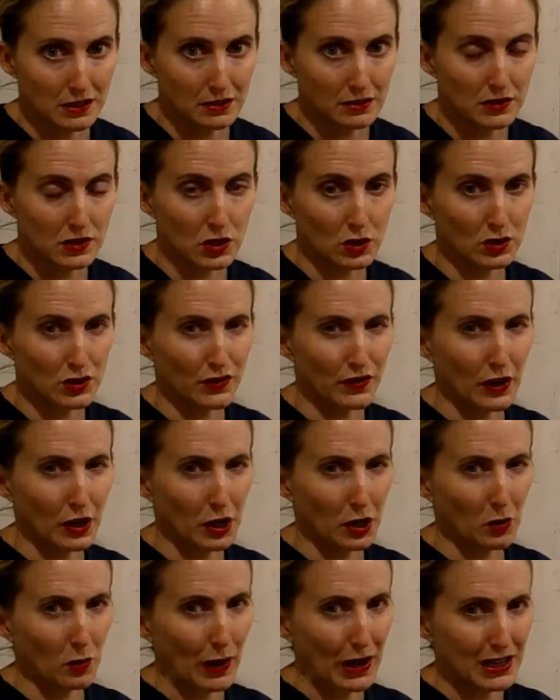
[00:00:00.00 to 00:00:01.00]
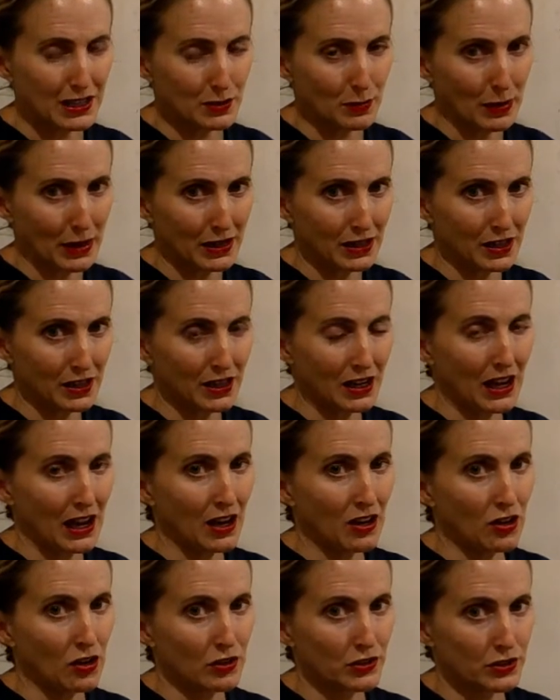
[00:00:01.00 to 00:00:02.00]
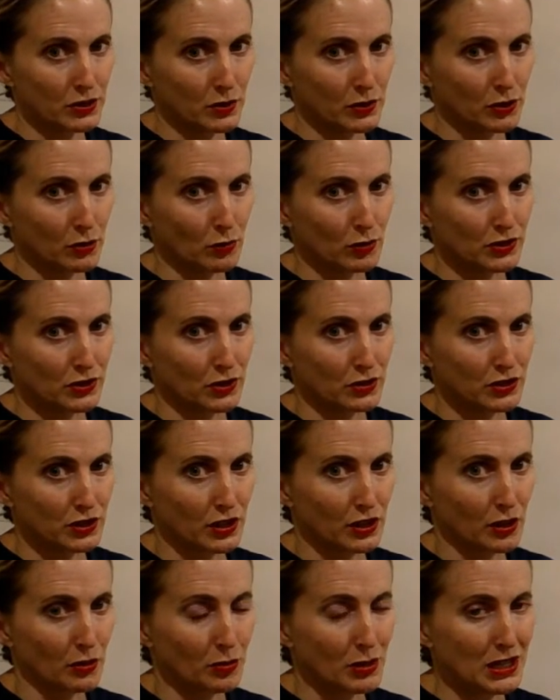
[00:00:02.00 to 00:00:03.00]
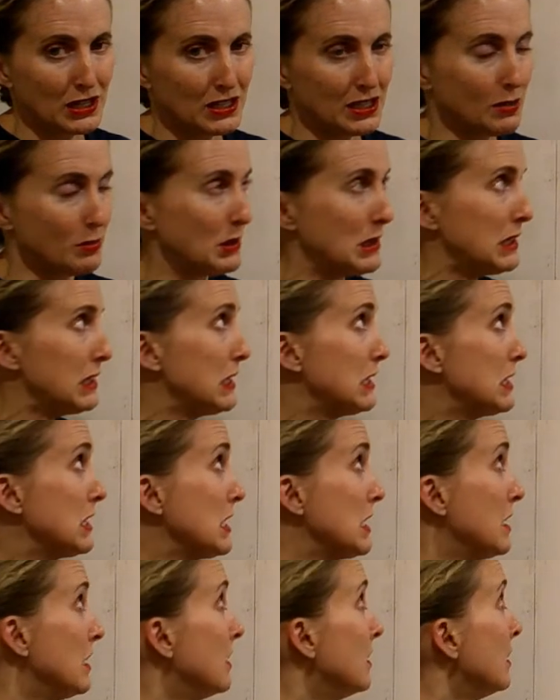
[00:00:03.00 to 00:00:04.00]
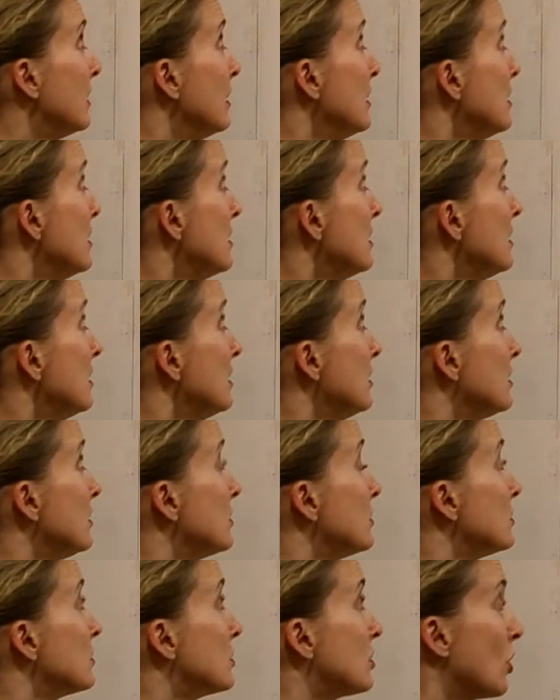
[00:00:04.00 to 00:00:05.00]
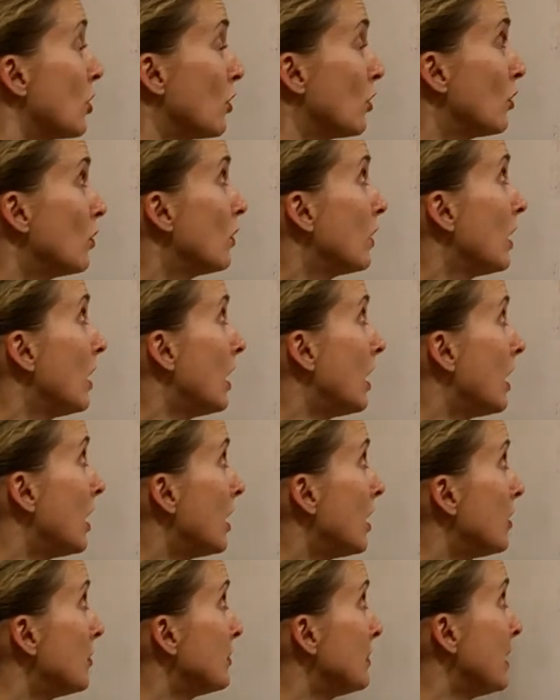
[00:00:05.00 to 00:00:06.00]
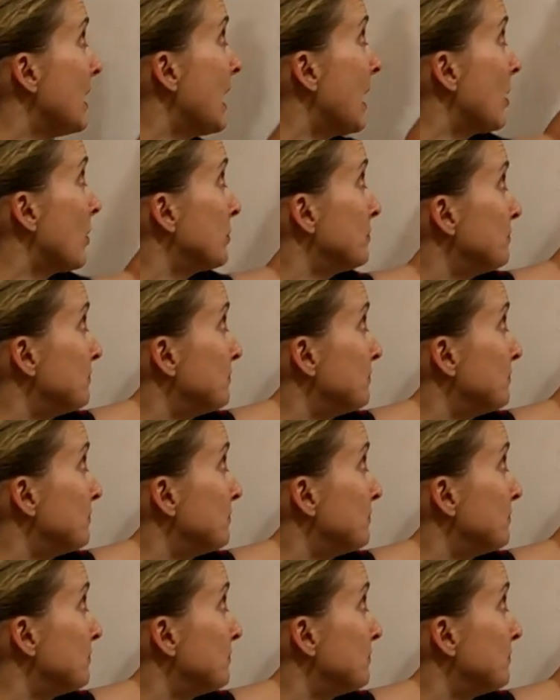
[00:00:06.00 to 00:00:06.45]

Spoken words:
So it's very weight dependent and also on the results of their PT, PTT. So now,